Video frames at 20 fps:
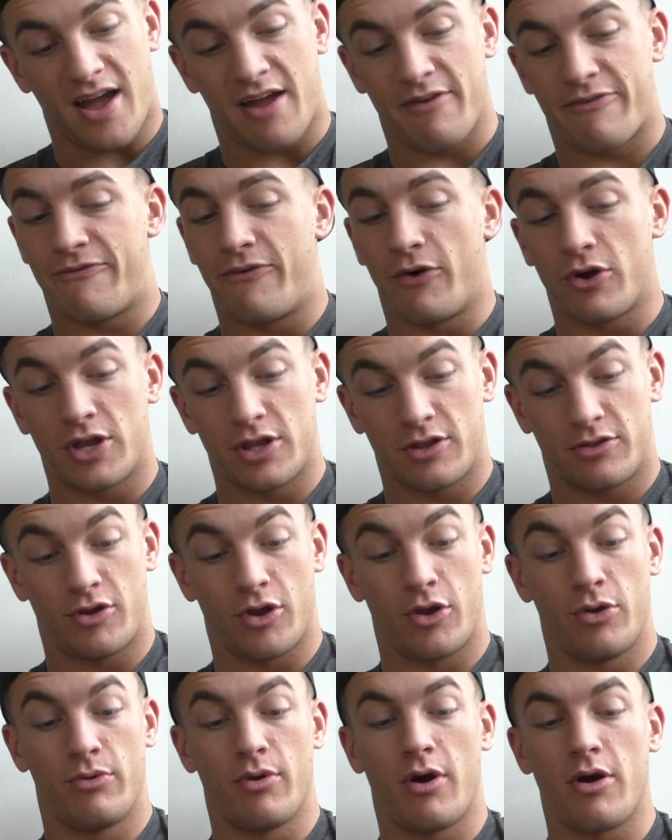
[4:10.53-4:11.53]
I fucking
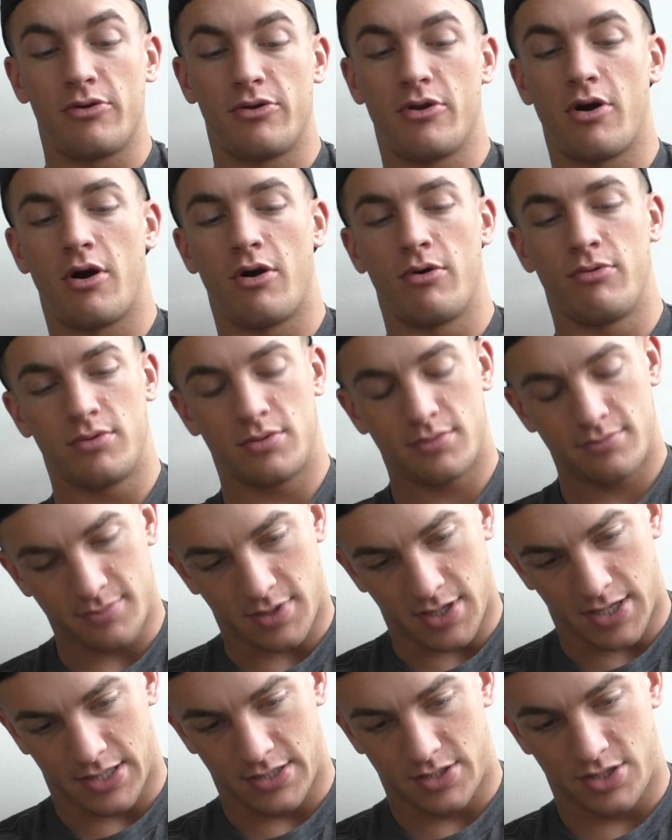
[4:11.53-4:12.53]
do not know,
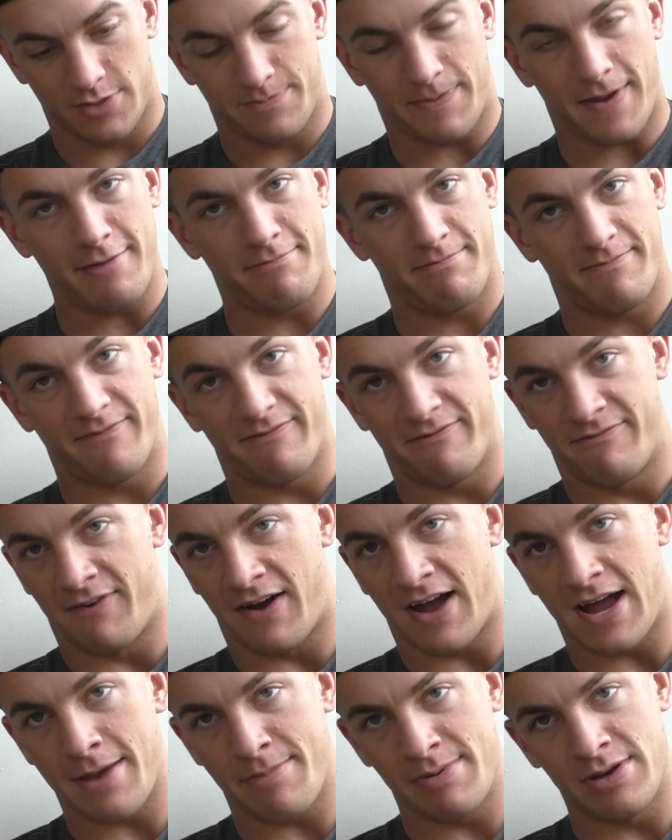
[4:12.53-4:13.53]
man. Just by
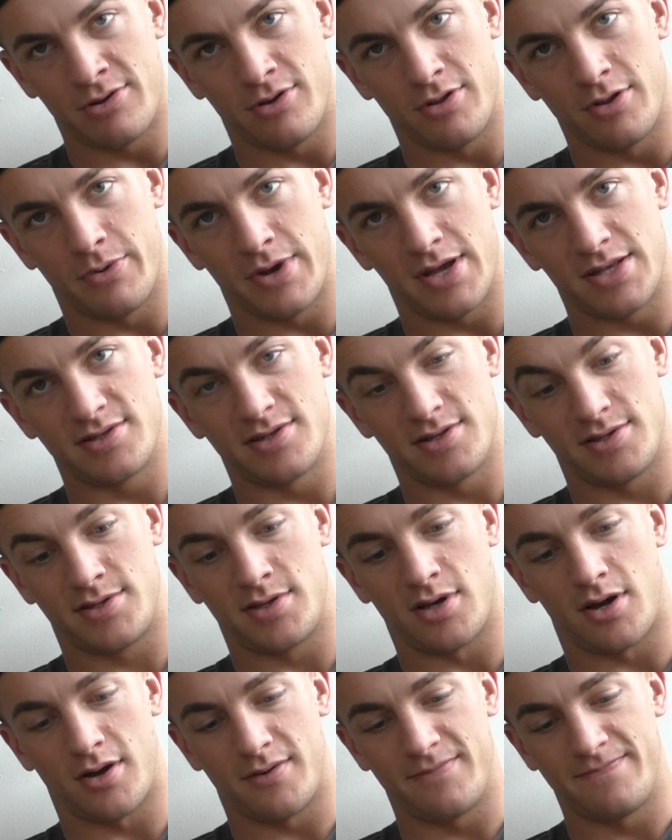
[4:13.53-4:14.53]
vibing all the way to the
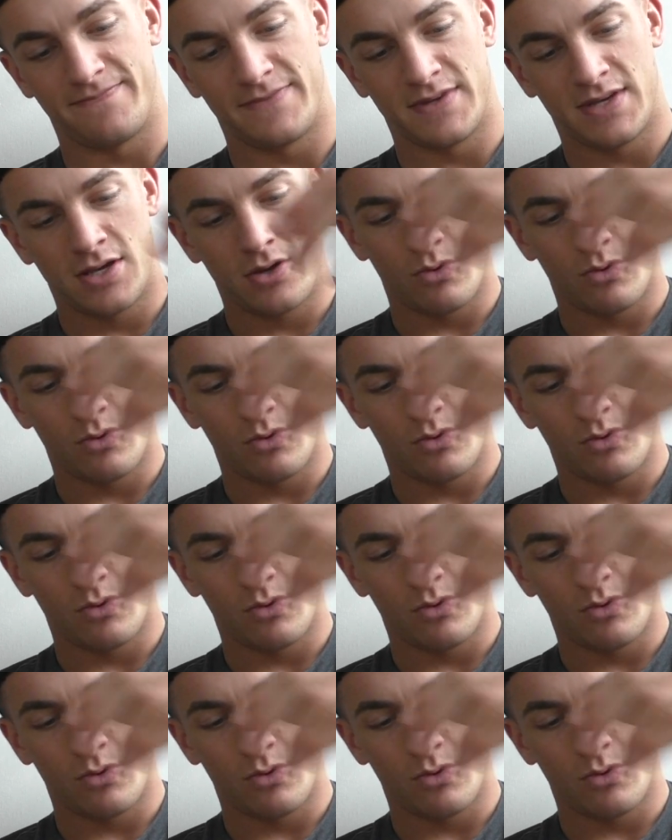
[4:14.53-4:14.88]
top.